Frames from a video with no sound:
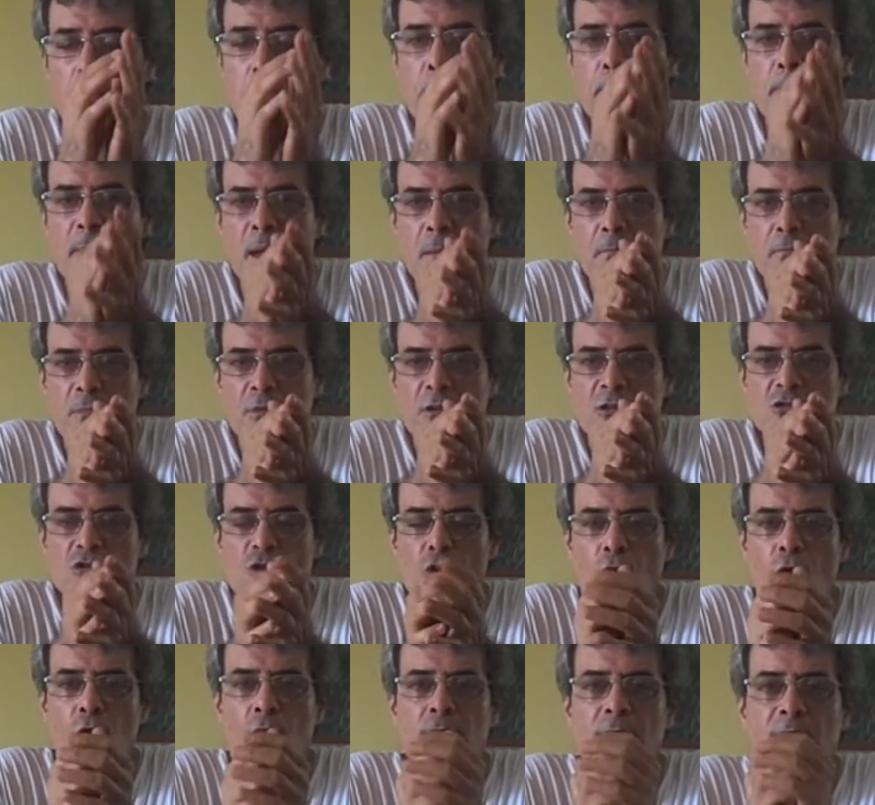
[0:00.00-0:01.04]
members
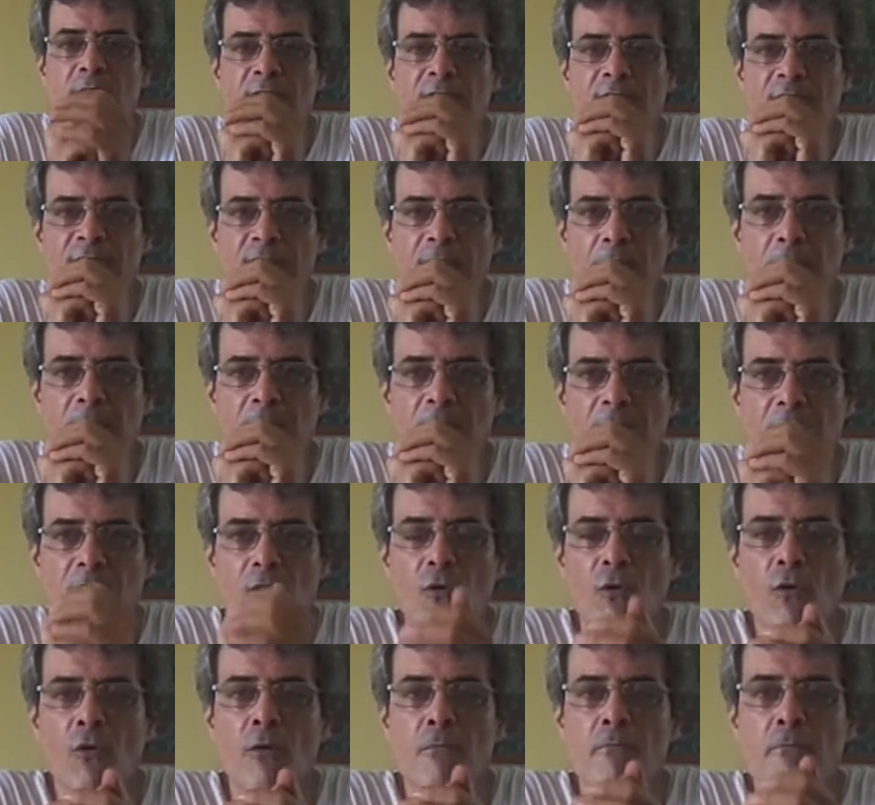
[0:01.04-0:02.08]
of my family
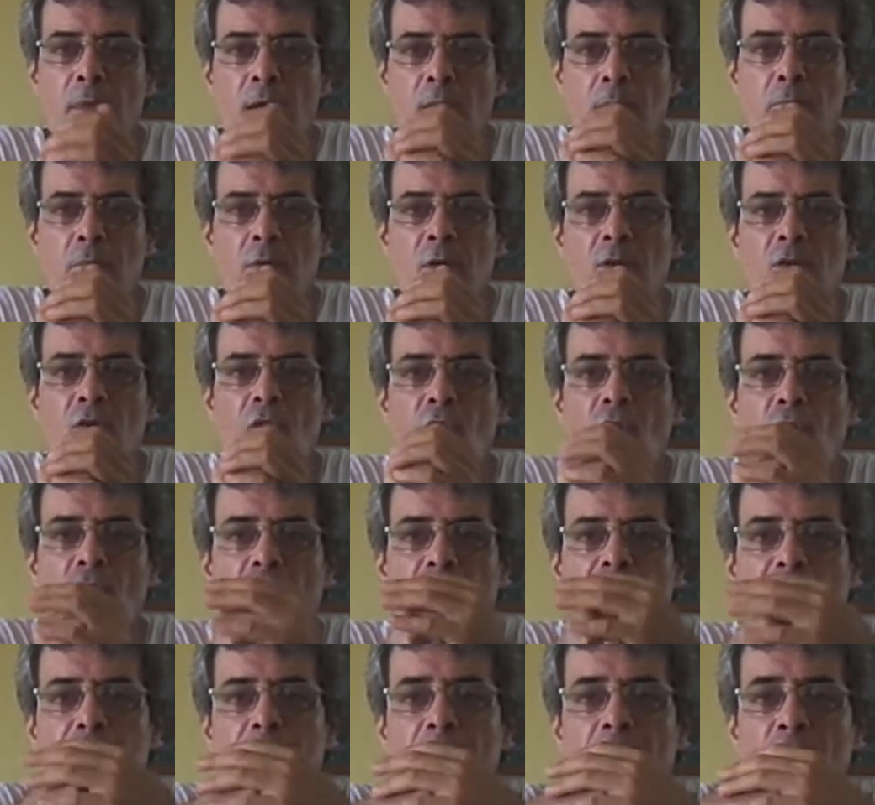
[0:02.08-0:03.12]
or member
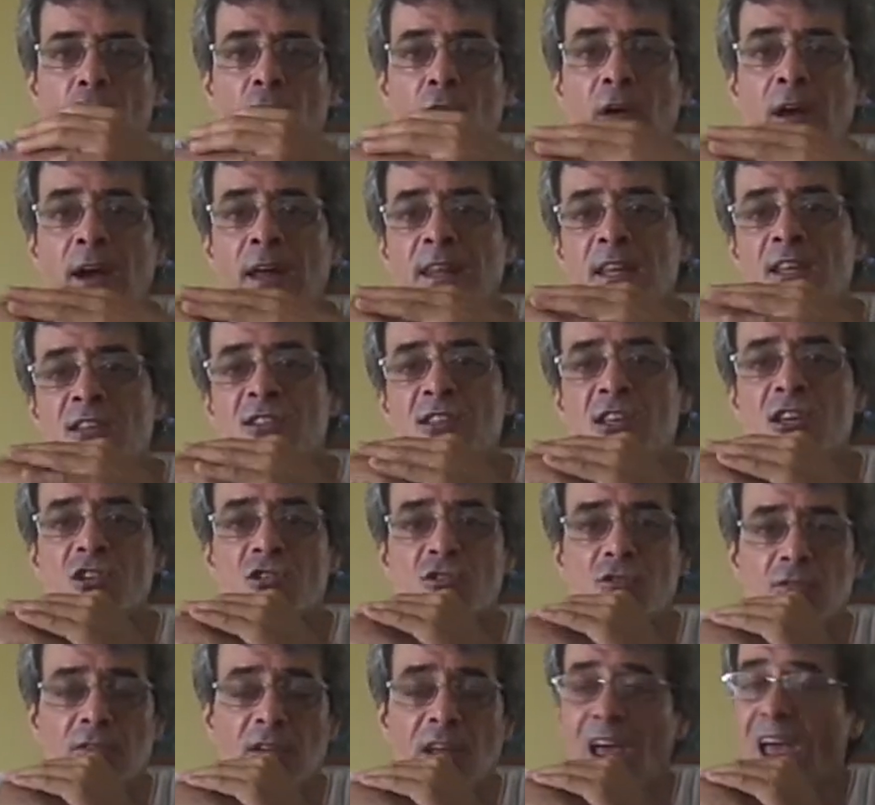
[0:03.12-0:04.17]
of my
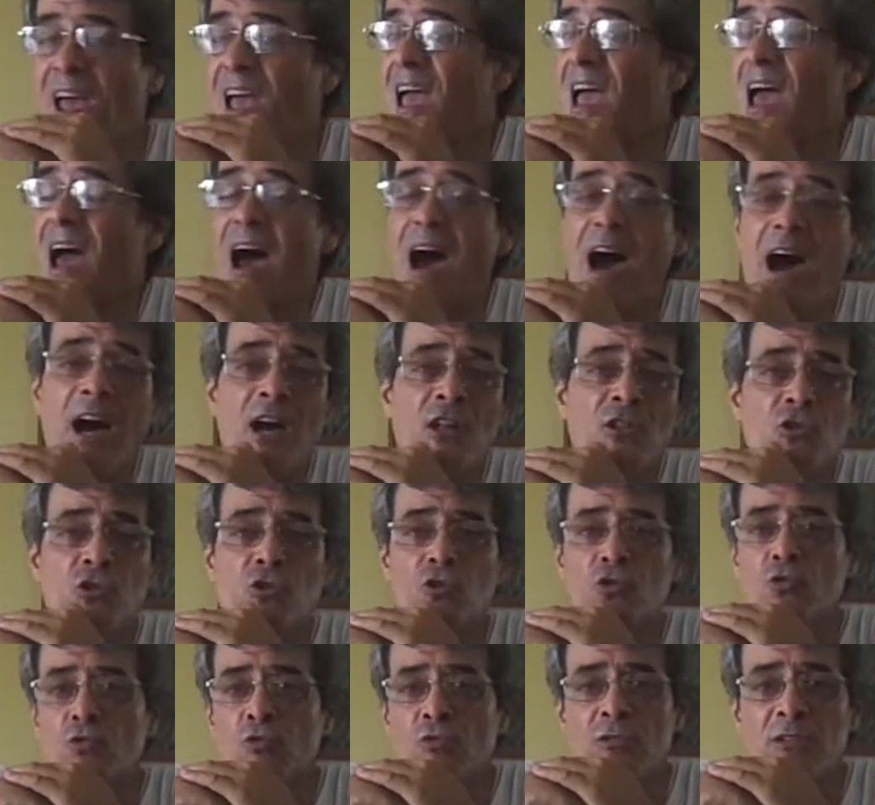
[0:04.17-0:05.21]
organization. I
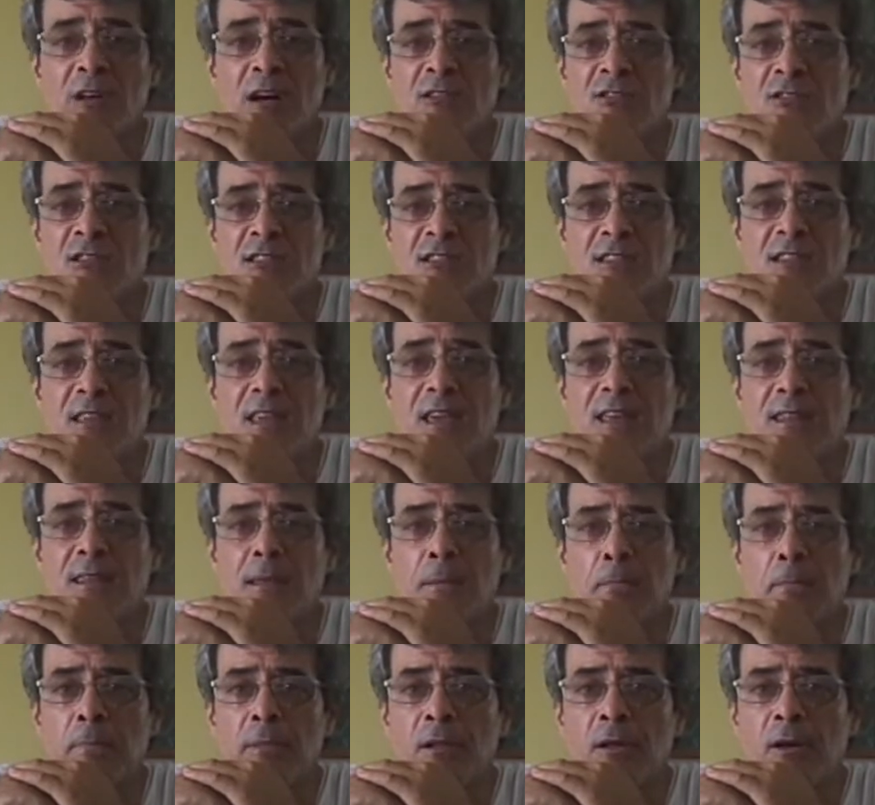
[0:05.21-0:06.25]
do not see any
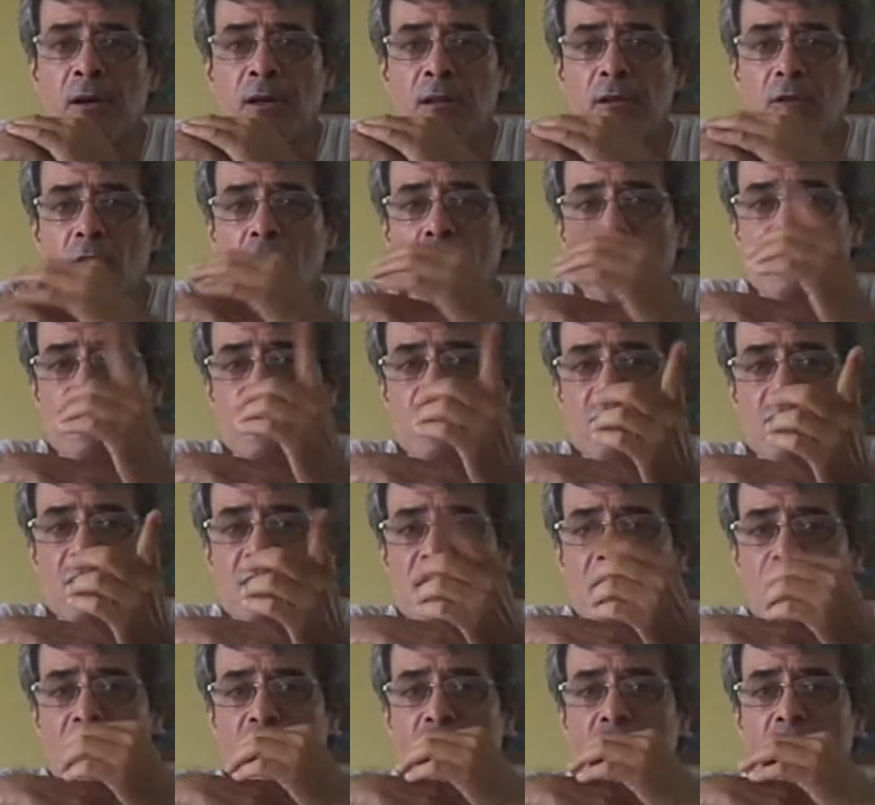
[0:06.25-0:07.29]
blood on your
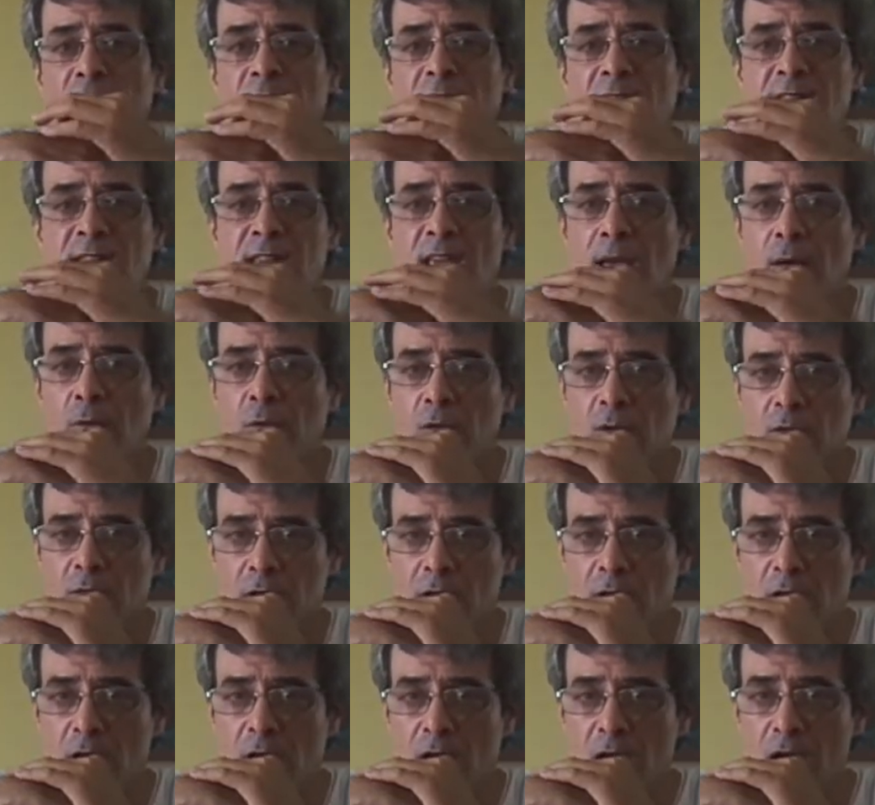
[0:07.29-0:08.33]
side of the table.
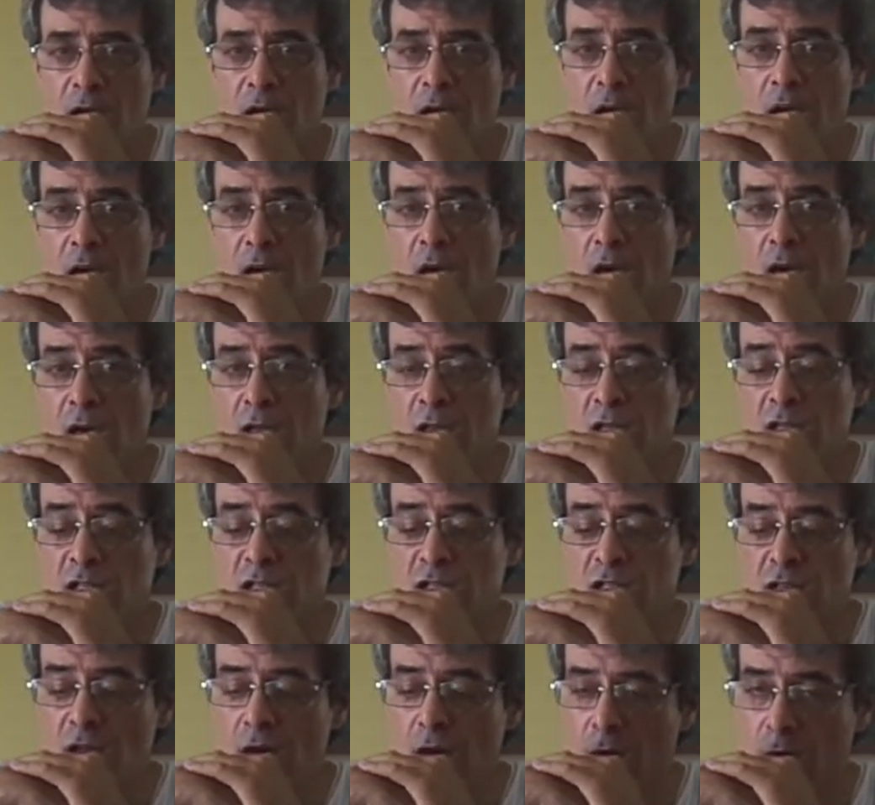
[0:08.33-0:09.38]

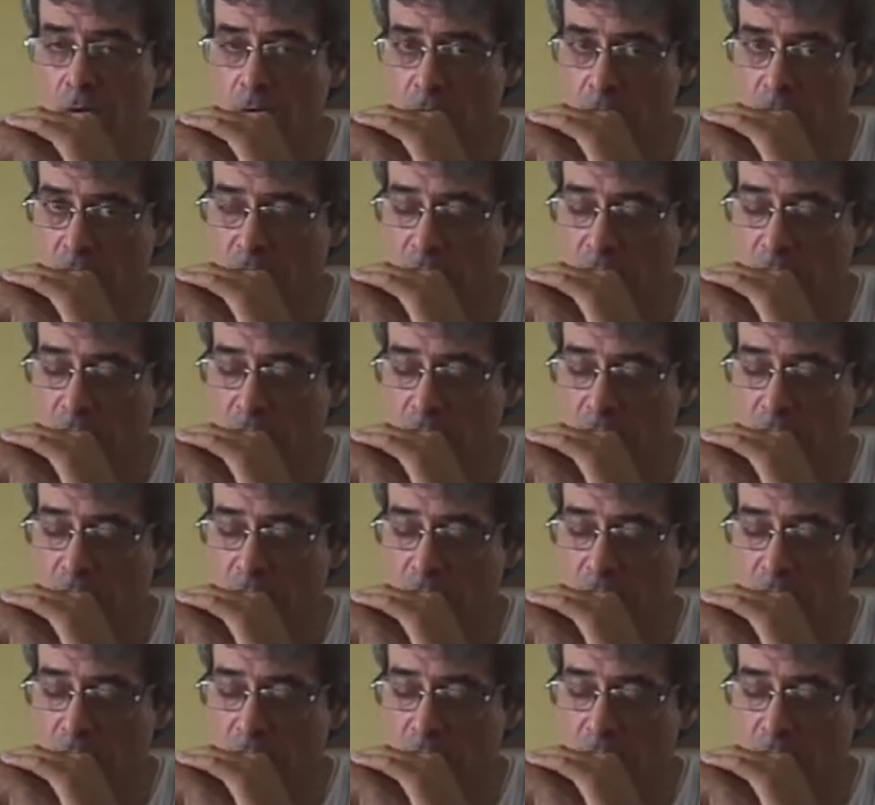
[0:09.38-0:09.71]
So,